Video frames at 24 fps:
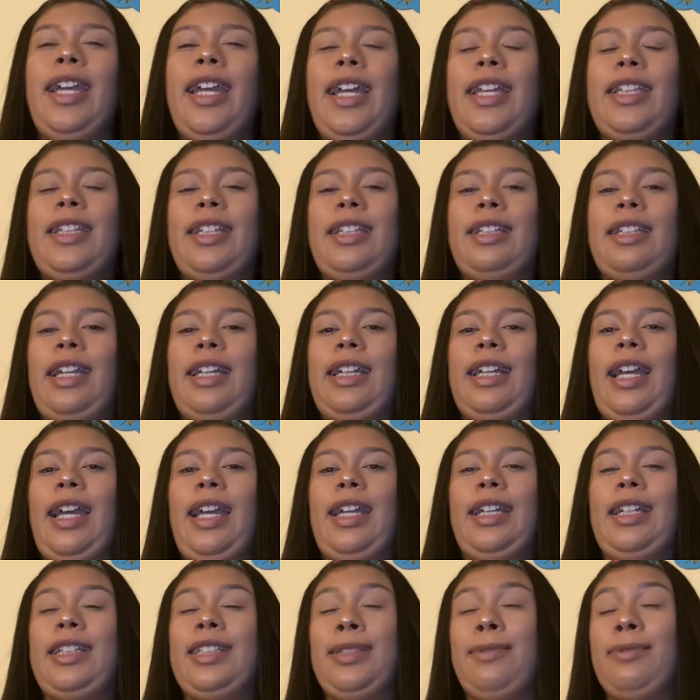And then, like, I
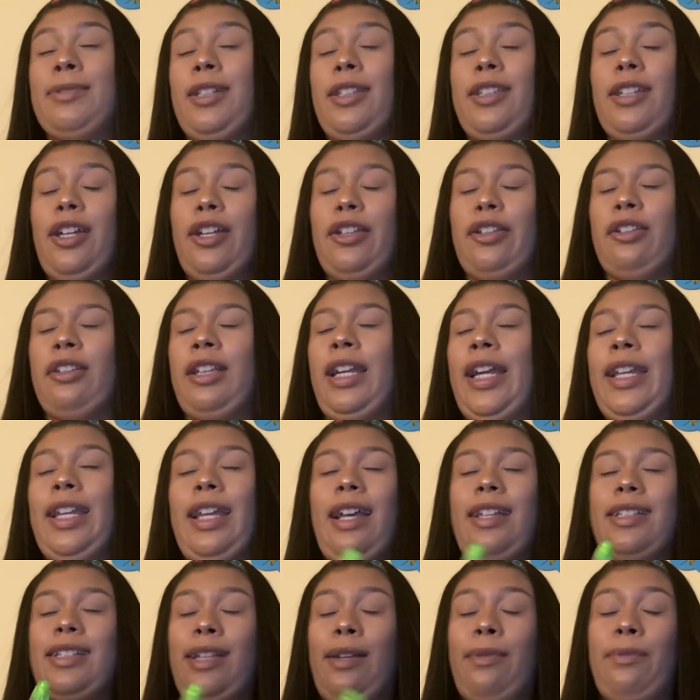guess he was on the other line
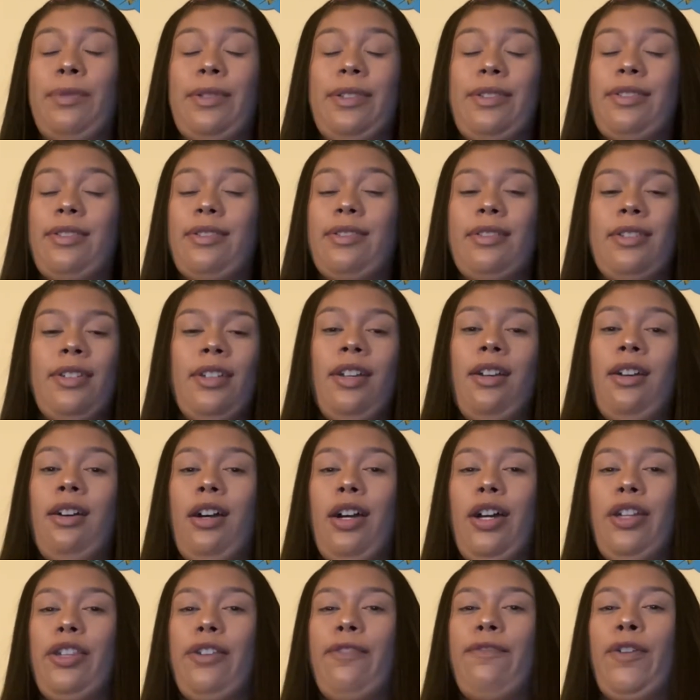as I was
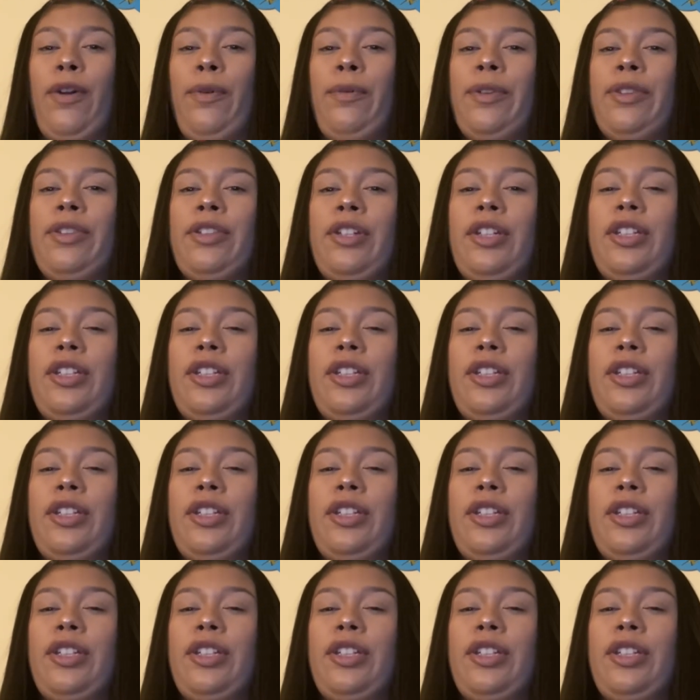on the phone with her.